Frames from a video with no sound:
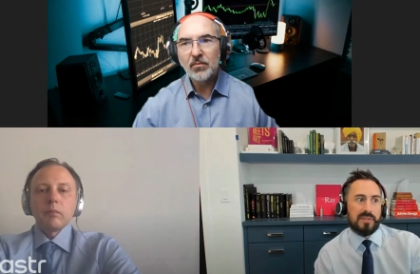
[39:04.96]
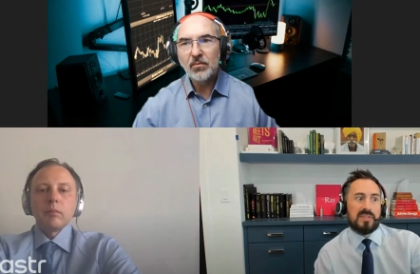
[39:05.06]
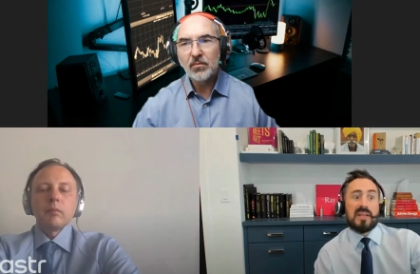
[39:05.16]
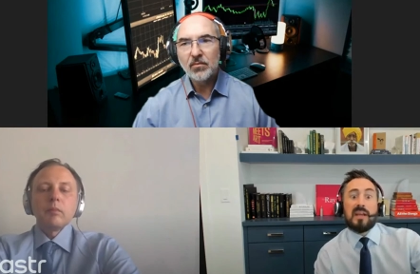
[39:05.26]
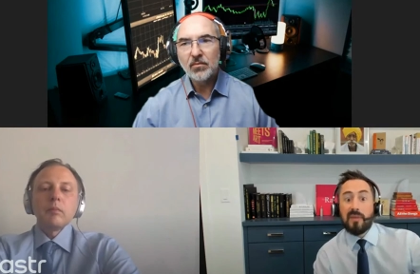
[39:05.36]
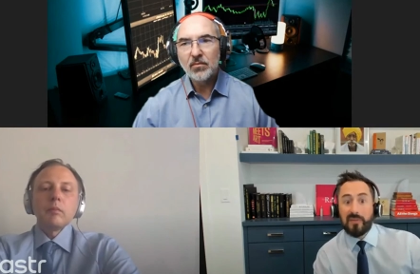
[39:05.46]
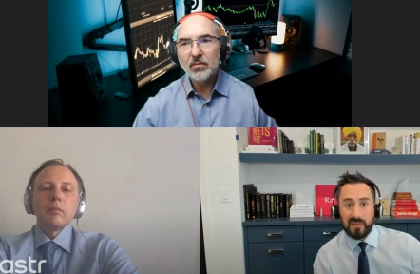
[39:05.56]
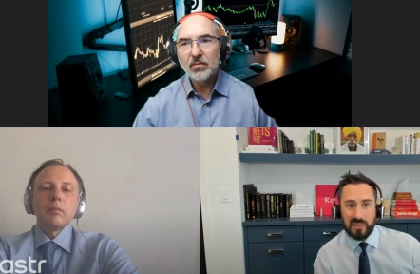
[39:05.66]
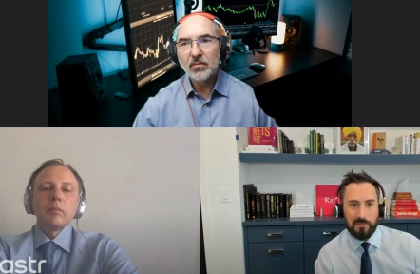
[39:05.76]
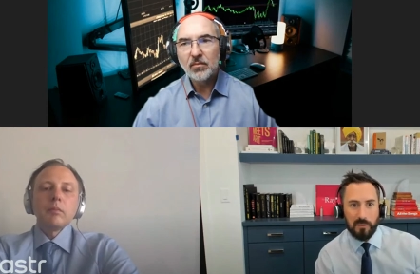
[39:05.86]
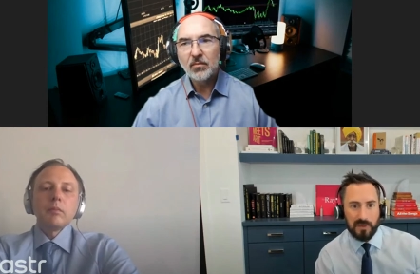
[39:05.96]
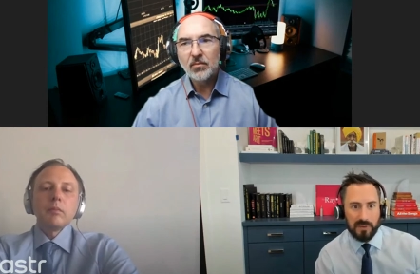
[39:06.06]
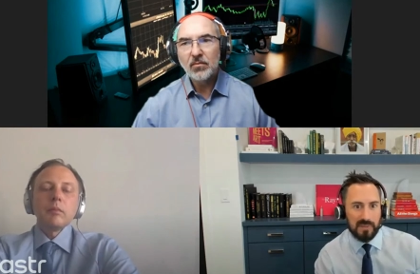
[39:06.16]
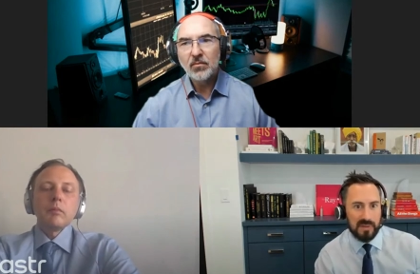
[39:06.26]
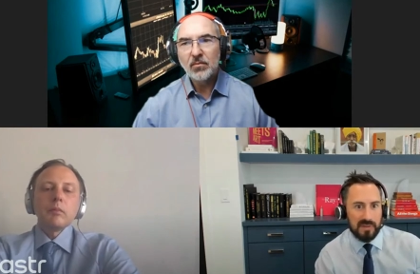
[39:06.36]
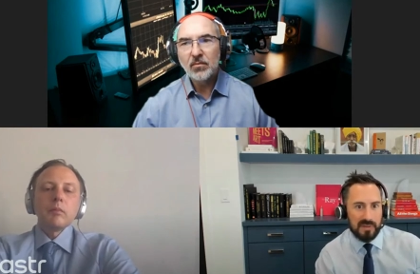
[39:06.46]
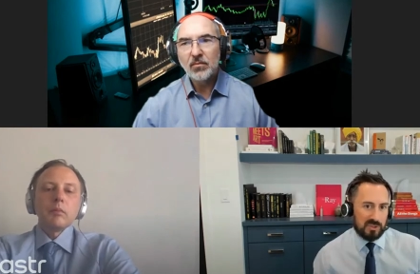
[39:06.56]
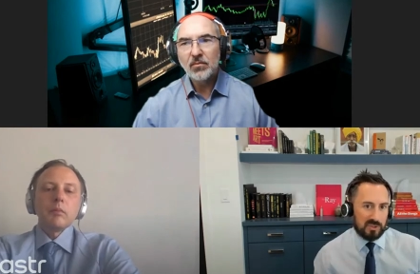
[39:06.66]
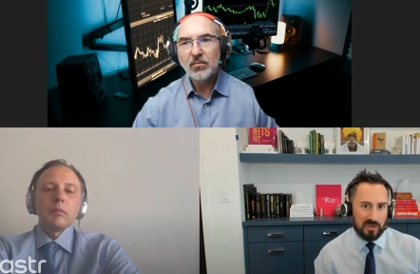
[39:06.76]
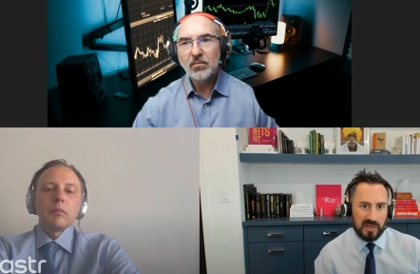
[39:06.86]
Speaker 1: they'll take care of everything for them:
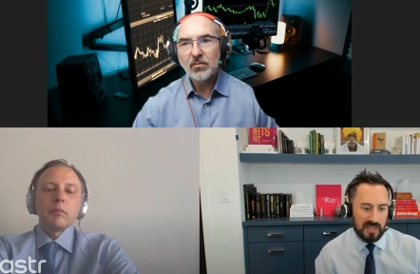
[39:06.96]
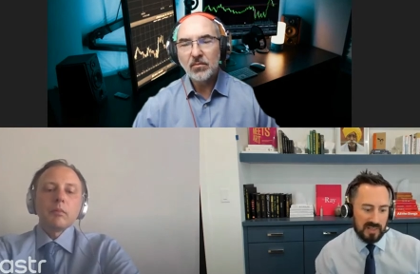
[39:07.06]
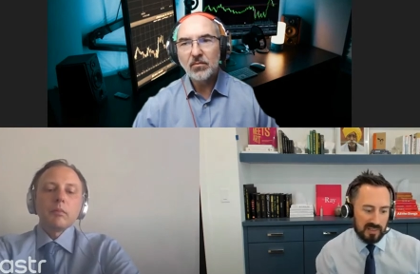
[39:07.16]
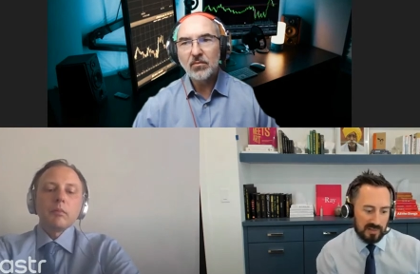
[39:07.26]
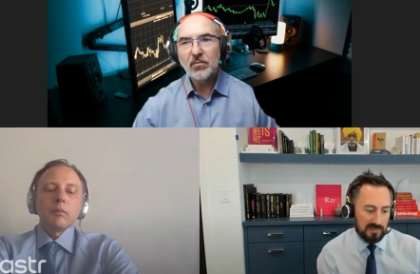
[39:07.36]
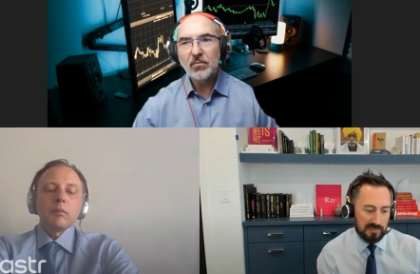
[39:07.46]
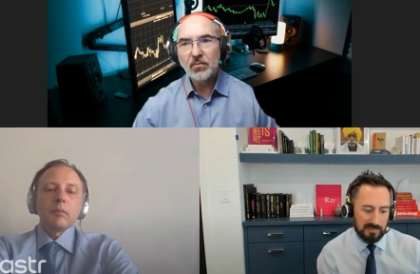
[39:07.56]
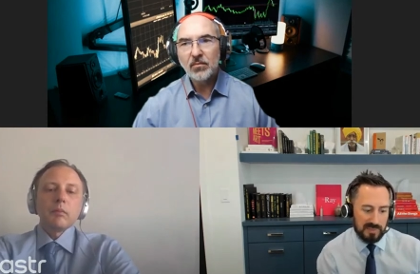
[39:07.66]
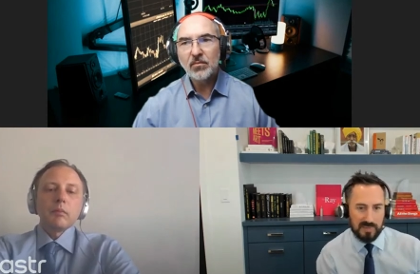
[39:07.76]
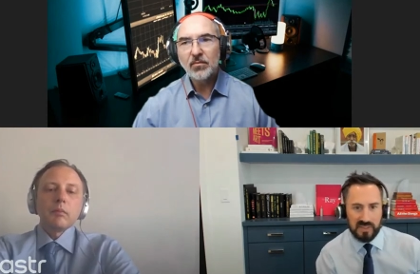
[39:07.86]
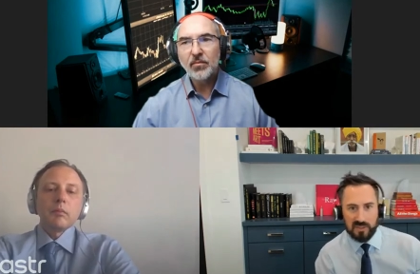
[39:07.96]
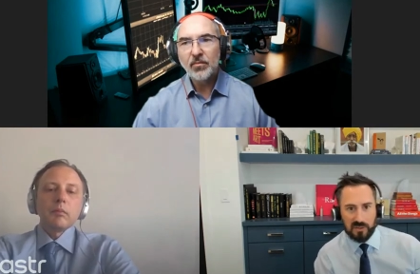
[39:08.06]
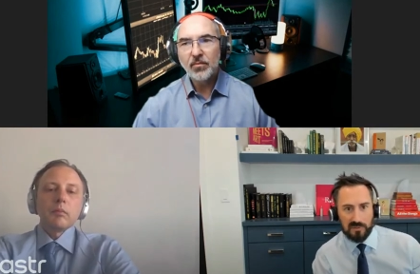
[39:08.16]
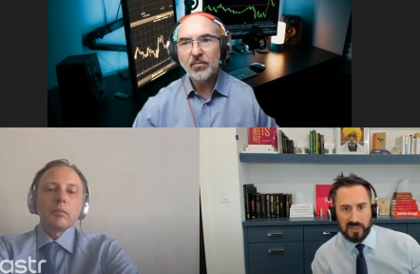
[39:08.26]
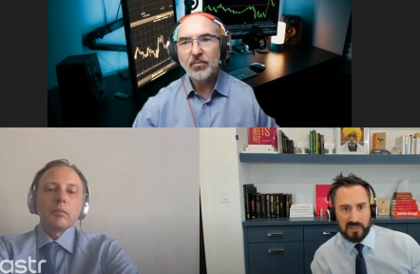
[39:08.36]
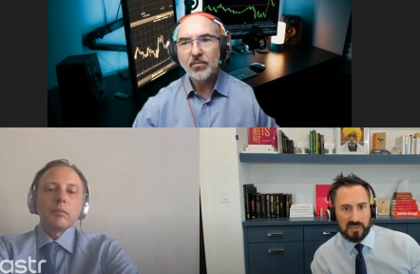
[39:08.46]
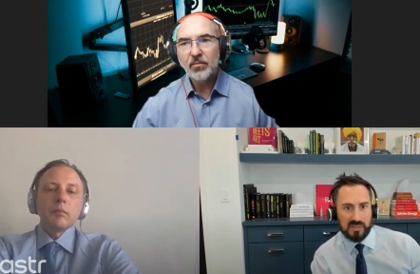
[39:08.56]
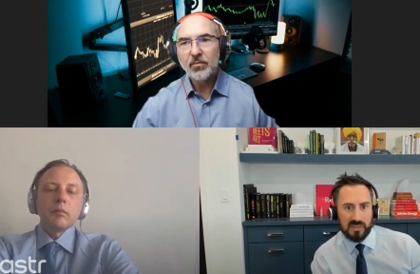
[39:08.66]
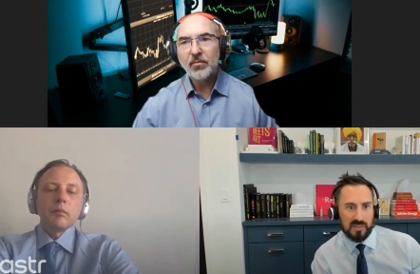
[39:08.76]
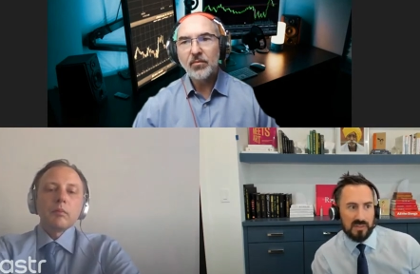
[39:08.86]
trading, PB
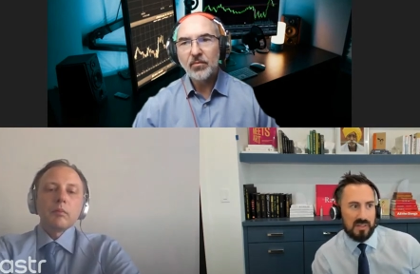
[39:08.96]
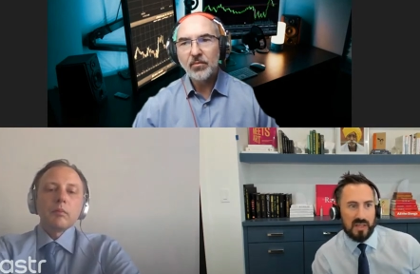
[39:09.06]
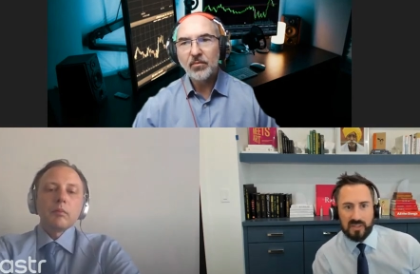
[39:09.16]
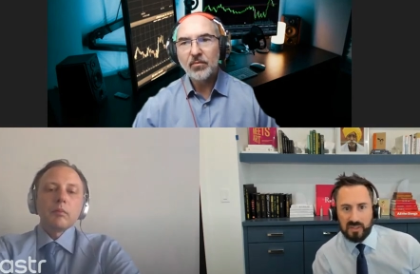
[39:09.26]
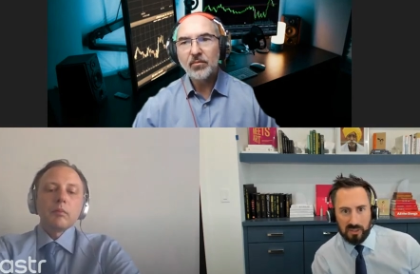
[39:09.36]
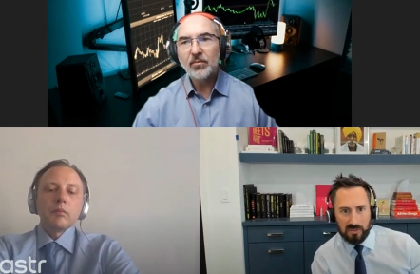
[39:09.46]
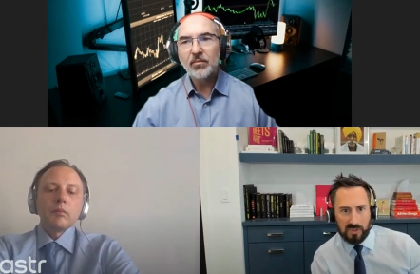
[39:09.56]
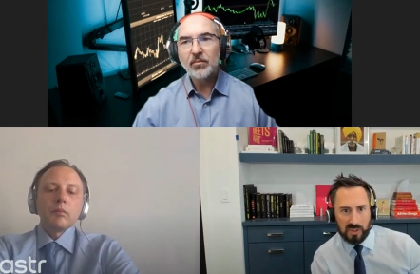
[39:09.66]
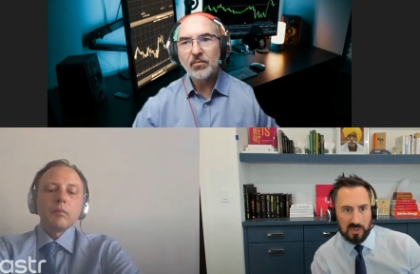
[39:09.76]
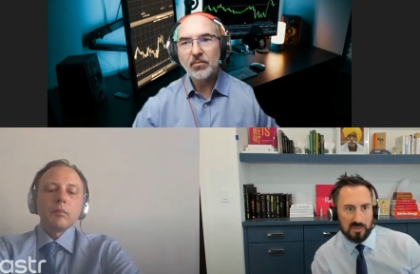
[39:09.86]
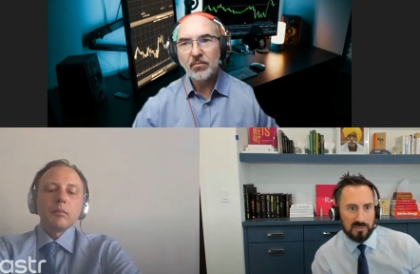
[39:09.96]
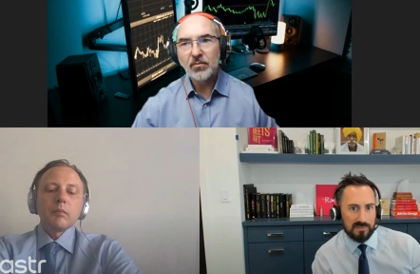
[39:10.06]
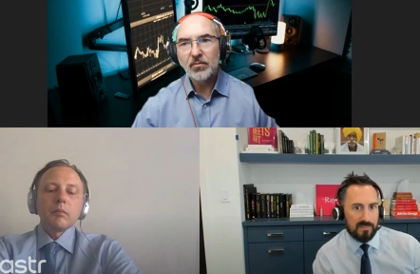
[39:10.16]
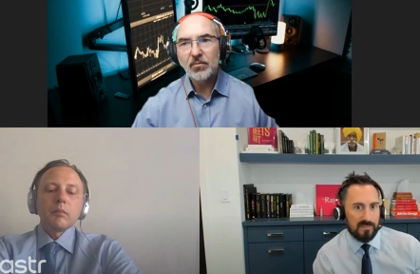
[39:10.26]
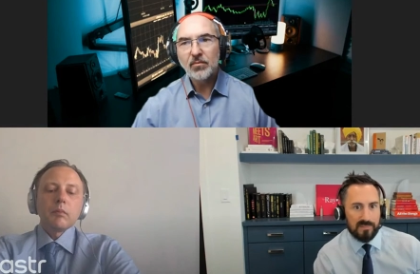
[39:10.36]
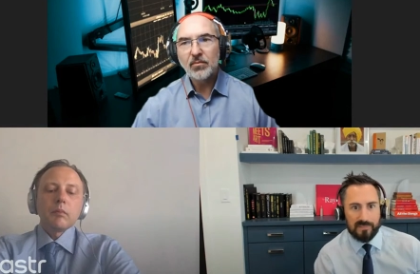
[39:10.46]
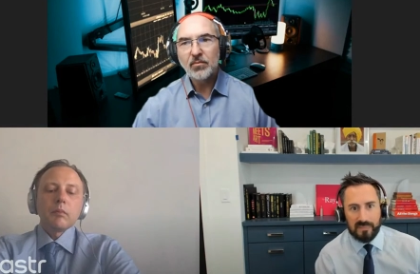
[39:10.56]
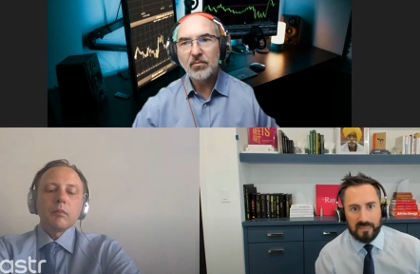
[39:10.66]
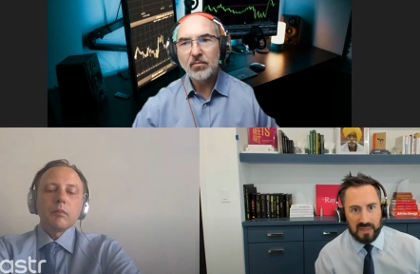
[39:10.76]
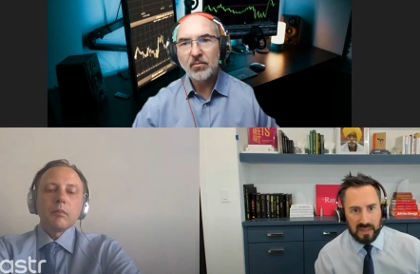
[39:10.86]
service, execution,
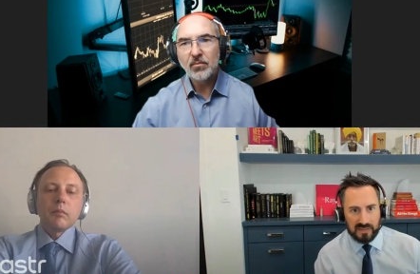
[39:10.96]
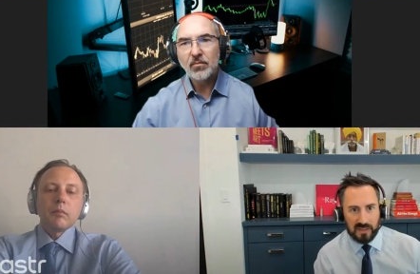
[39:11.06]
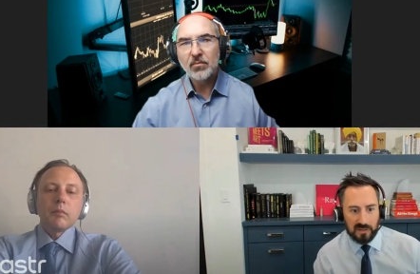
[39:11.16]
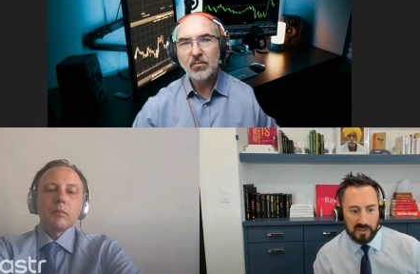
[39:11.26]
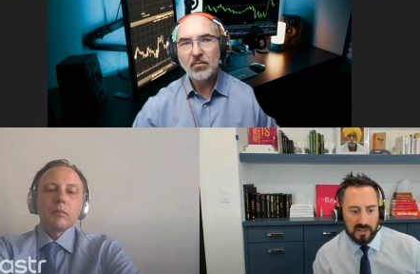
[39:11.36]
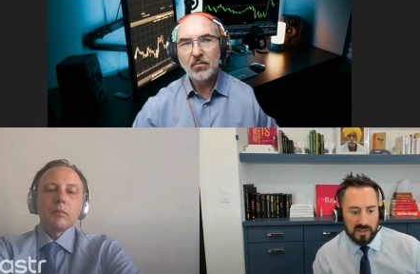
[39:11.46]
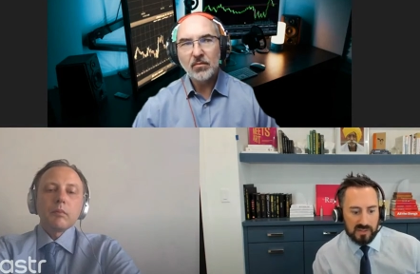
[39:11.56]
etc.